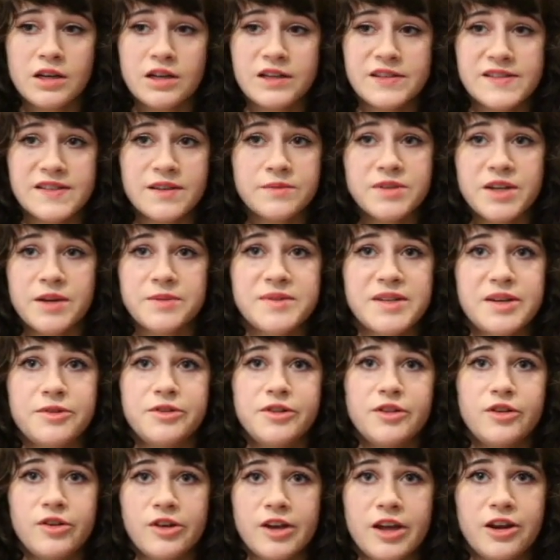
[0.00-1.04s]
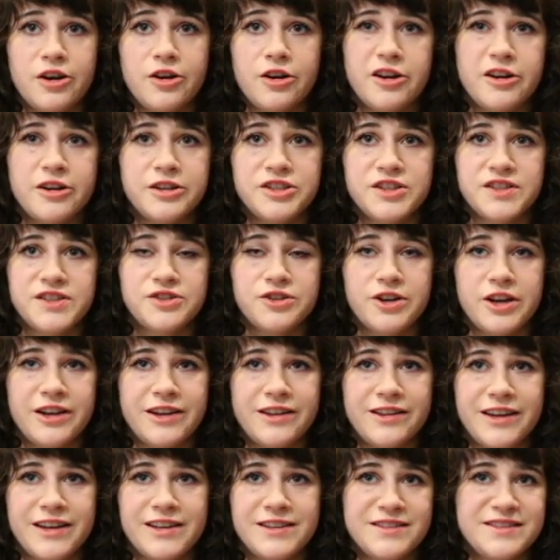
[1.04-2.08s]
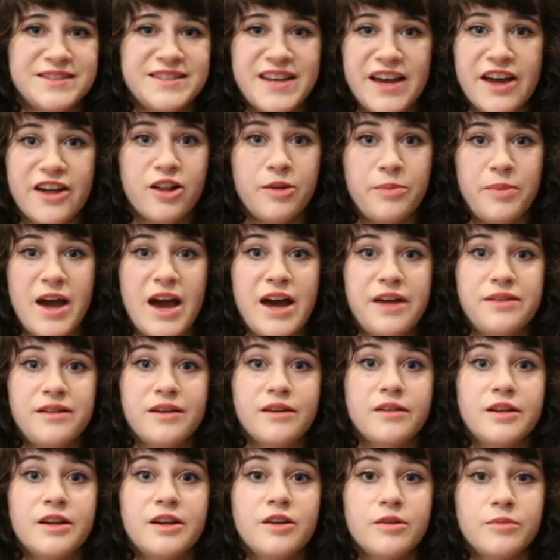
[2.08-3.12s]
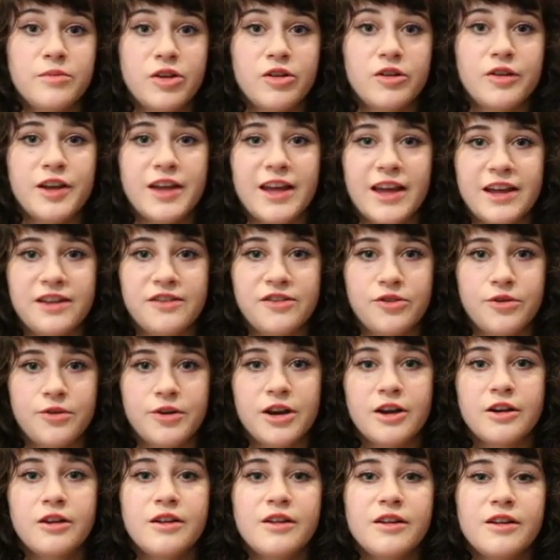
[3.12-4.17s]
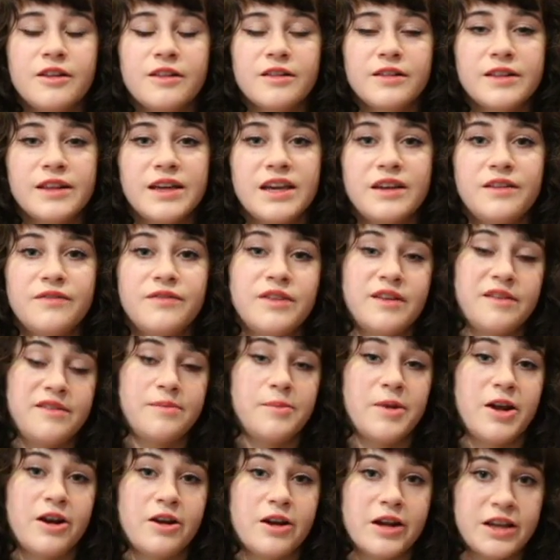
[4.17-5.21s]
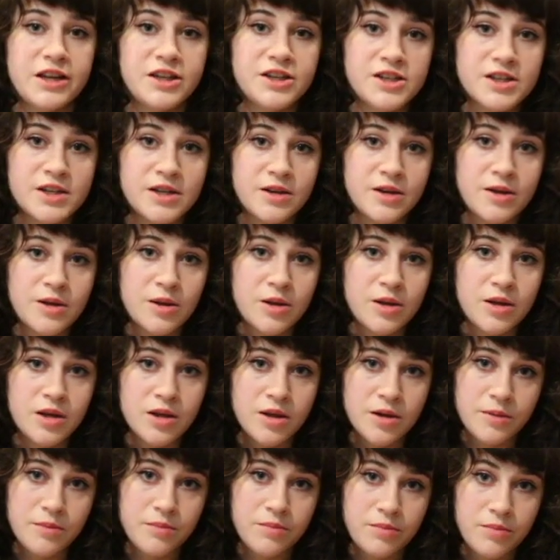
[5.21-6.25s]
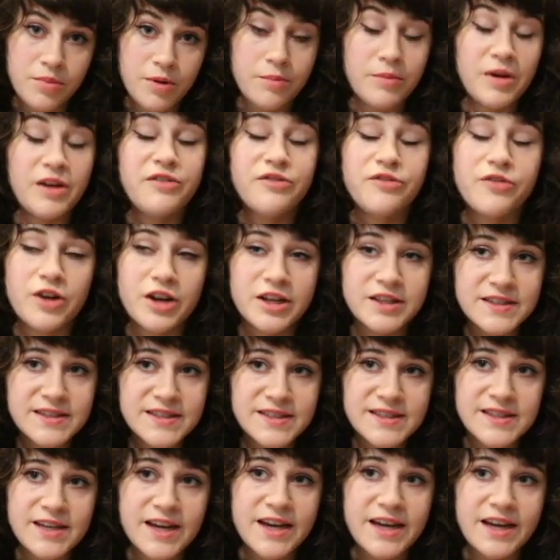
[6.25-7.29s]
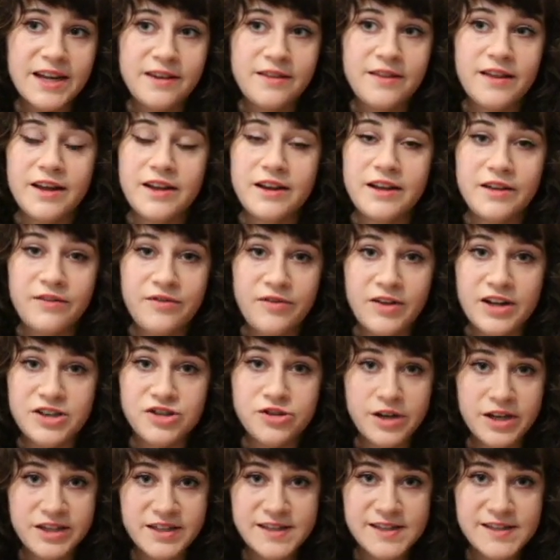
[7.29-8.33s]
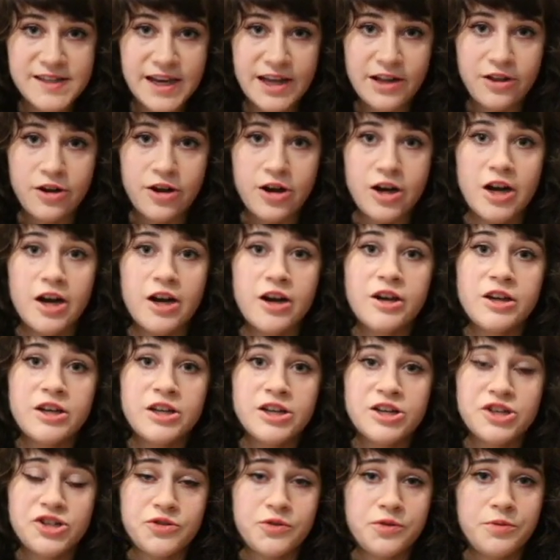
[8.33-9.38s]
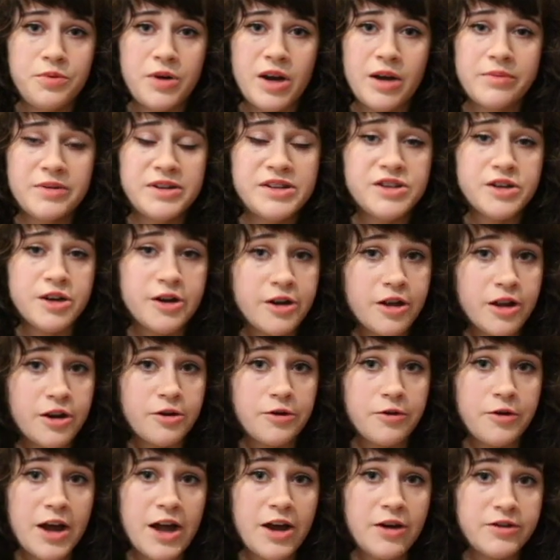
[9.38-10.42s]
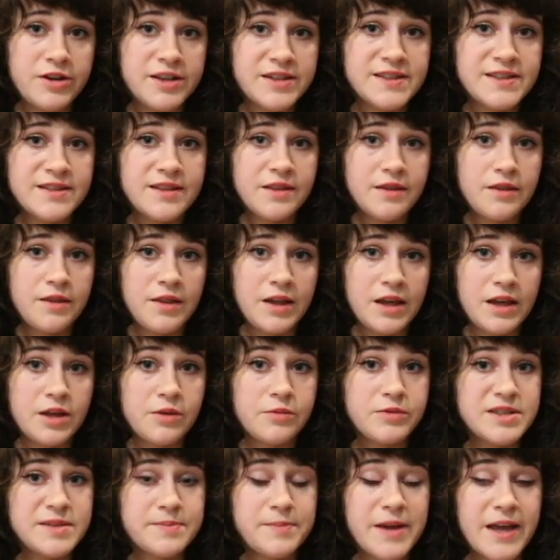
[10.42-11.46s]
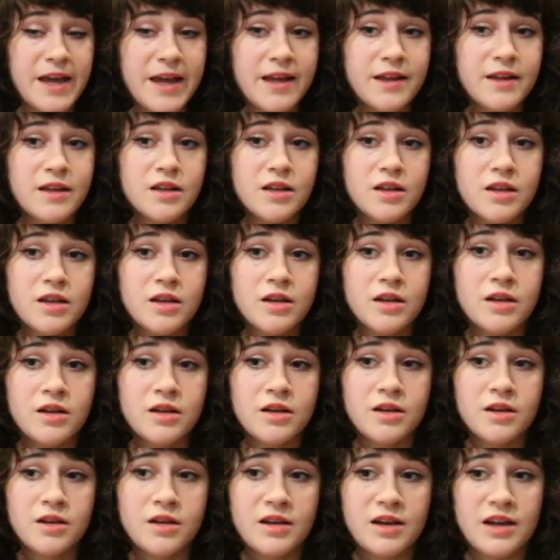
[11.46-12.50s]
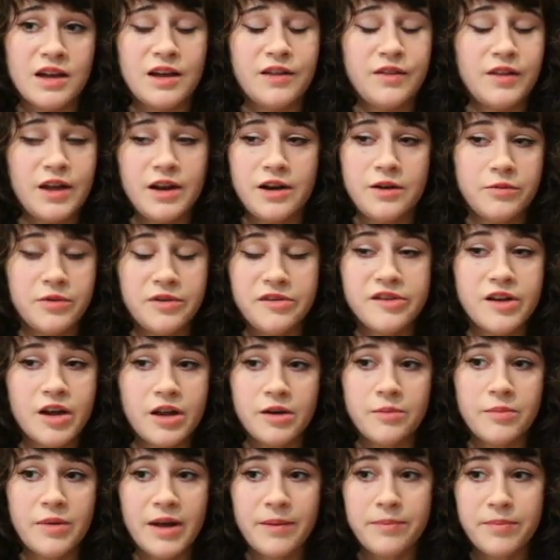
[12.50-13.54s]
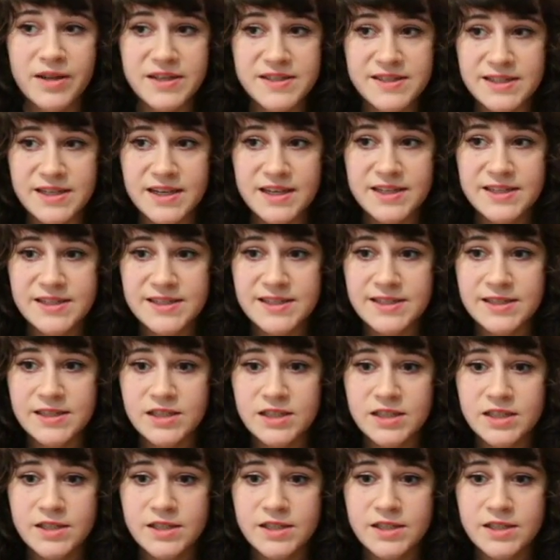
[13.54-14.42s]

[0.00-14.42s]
Sometimes I would look at her and just try to telepathically communicate to her, leave this marriage. But my friends said that if I tried to tell her, she would probably turn it around and think it was me, and that it was none of my business.